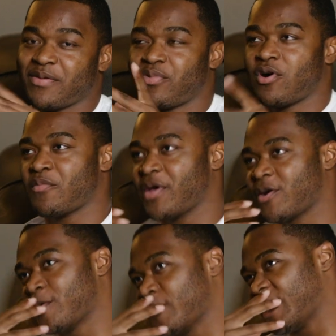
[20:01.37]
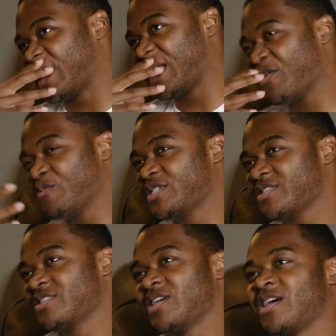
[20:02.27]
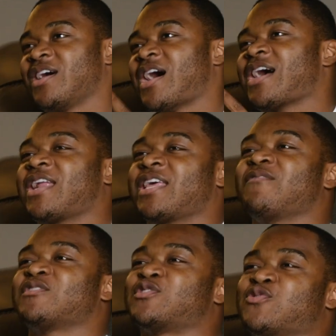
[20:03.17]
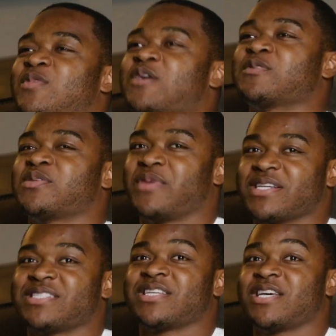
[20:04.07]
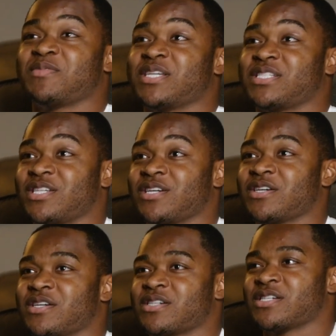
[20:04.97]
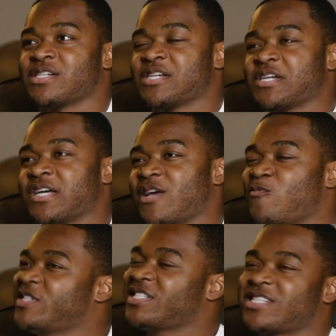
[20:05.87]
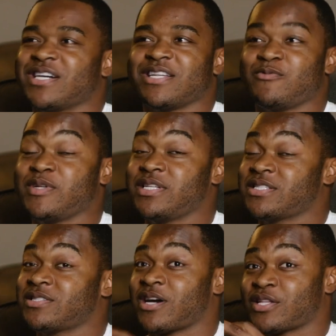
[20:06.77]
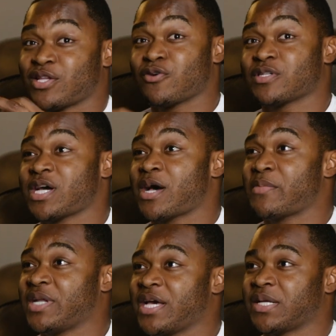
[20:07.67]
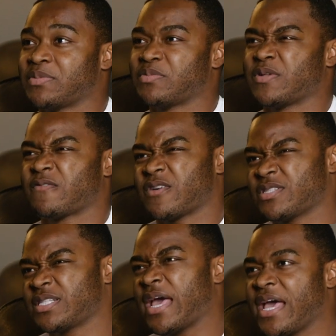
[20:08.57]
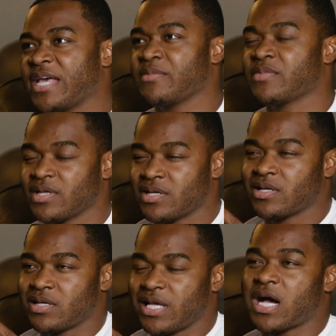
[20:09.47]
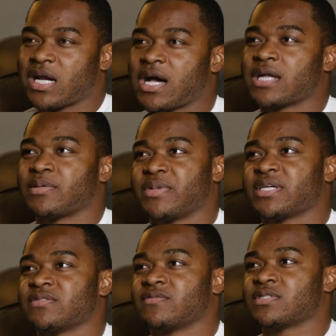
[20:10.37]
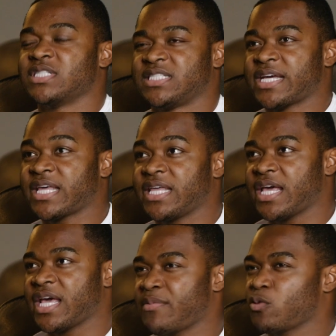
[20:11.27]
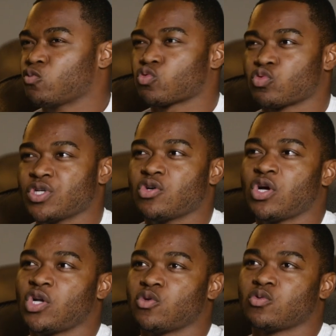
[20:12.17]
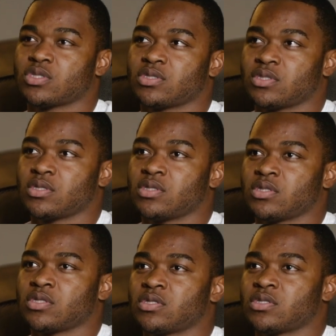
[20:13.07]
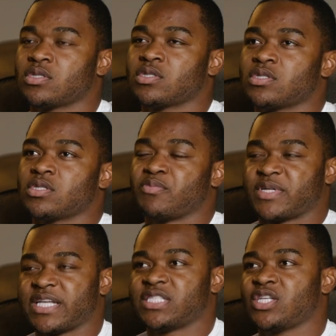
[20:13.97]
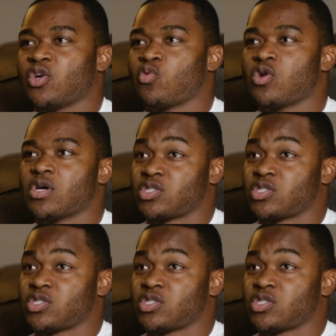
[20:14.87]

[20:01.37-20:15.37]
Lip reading: Palmetto. And they was, I got to give it to them, they was the best team this year. And we just couldn't, this is our third time playing them. The first game, they kind of got the best of us. The second game, it was real close. But they still won.